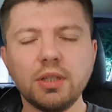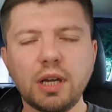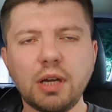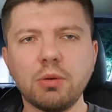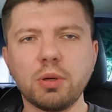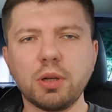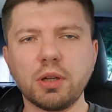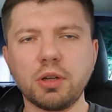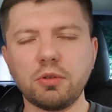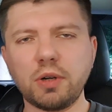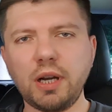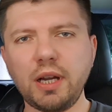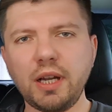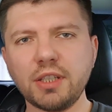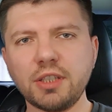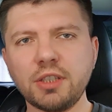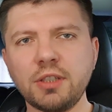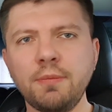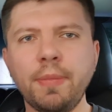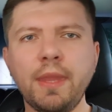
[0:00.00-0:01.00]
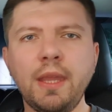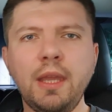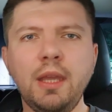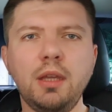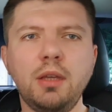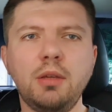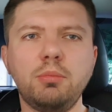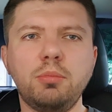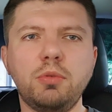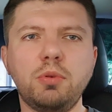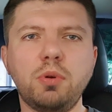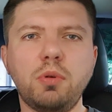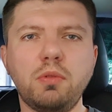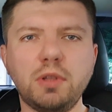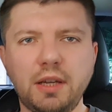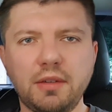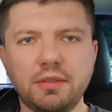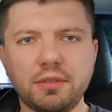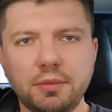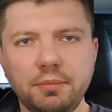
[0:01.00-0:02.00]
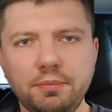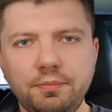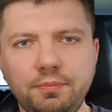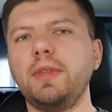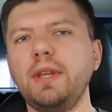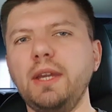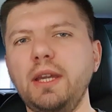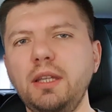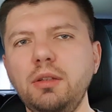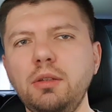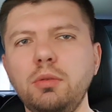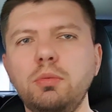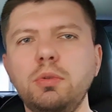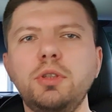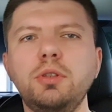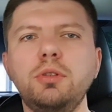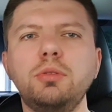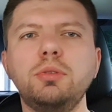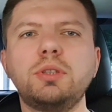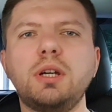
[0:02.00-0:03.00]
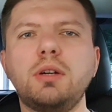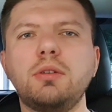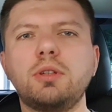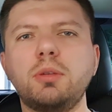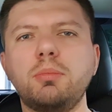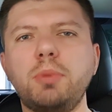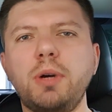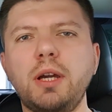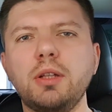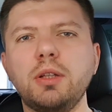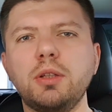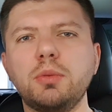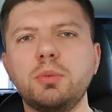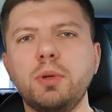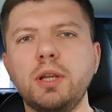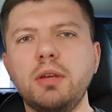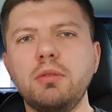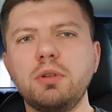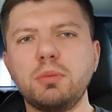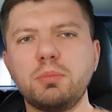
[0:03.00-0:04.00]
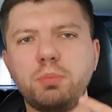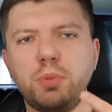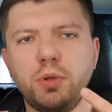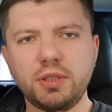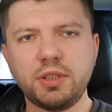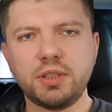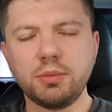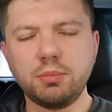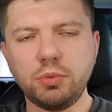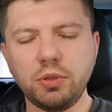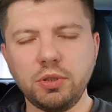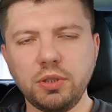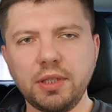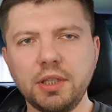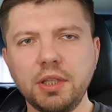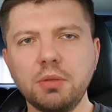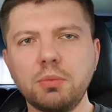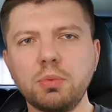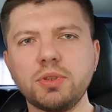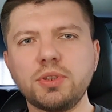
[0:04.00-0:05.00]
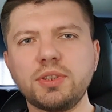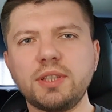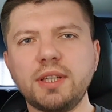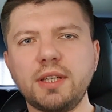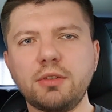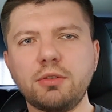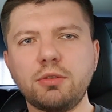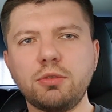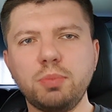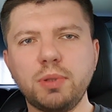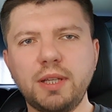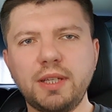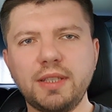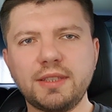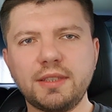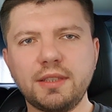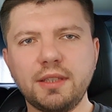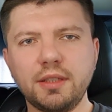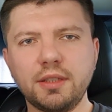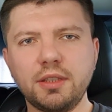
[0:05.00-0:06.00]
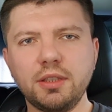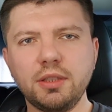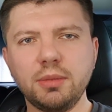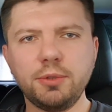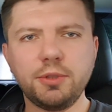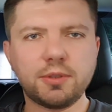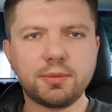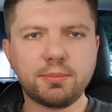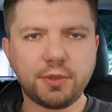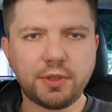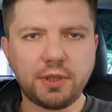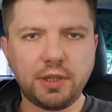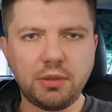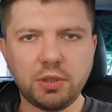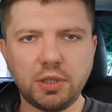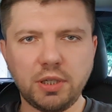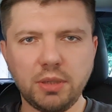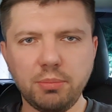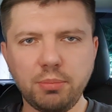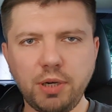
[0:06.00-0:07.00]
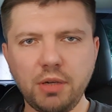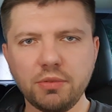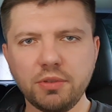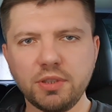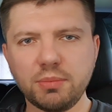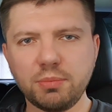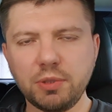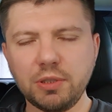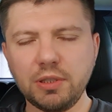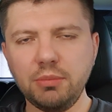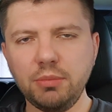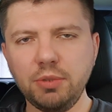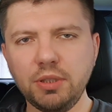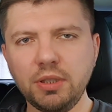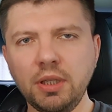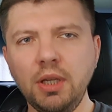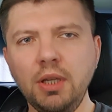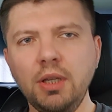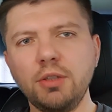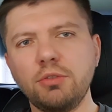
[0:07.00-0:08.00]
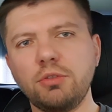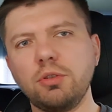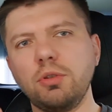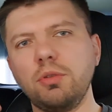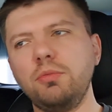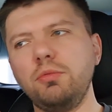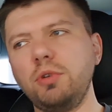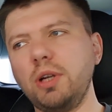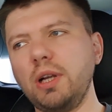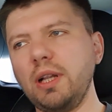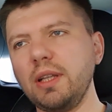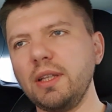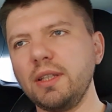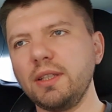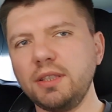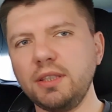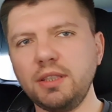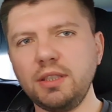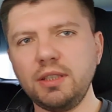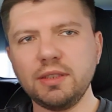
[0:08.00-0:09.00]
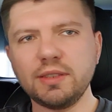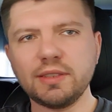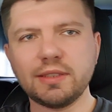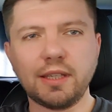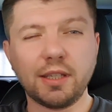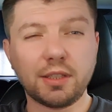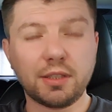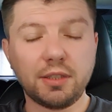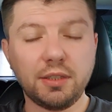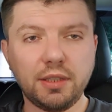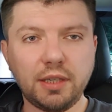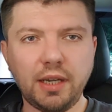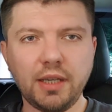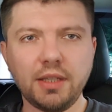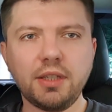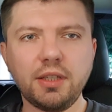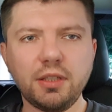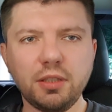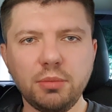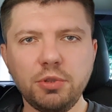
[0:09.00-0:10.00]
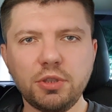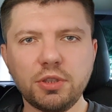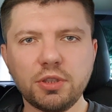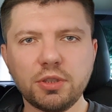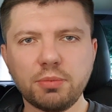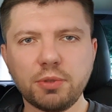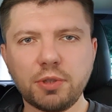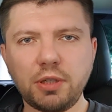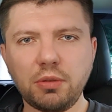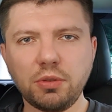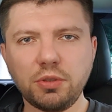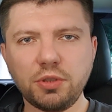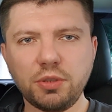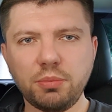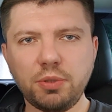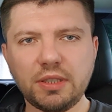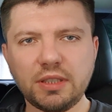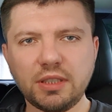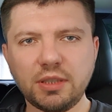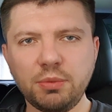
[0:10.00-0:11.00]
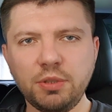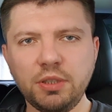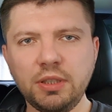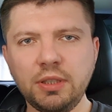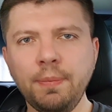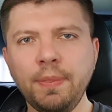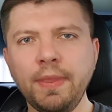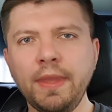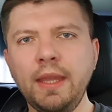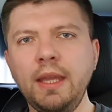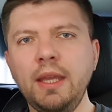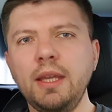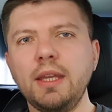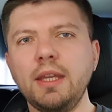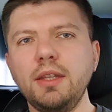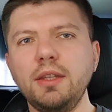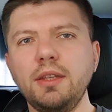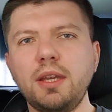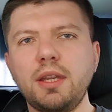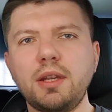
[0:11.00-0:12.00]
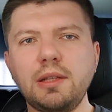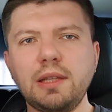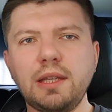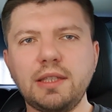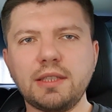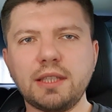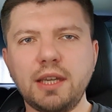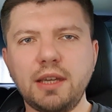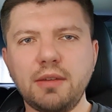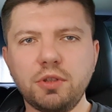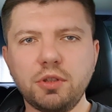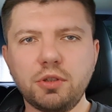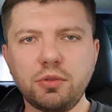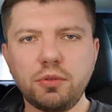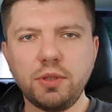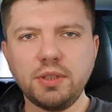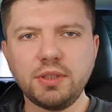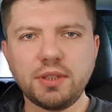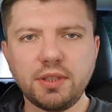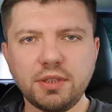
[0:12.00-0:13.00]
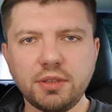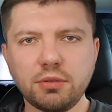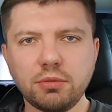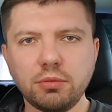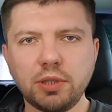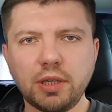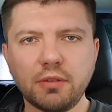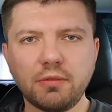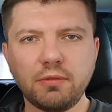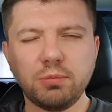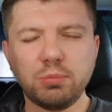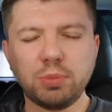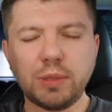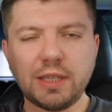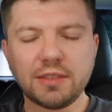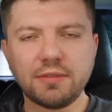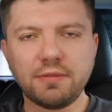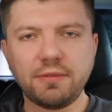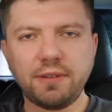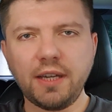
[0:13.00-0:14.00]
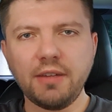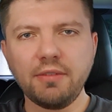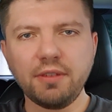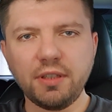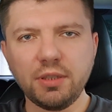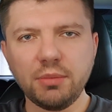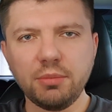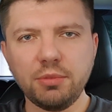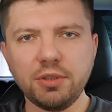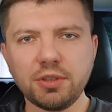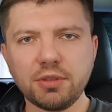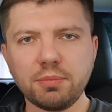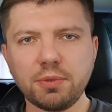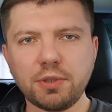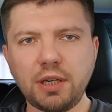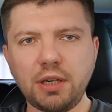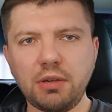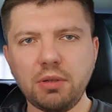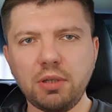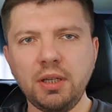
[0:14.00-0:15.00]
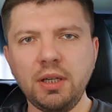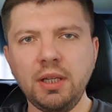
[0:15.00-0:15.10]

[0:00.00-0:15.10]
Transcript: our garage before we left. Then we used autopilot whenever possible, and it was set to plus 10 km per hour above the speed limit. So in reality it's like 9 km per hour GPS speed. In Netherlands I have decreased this to like plus 5 km per hour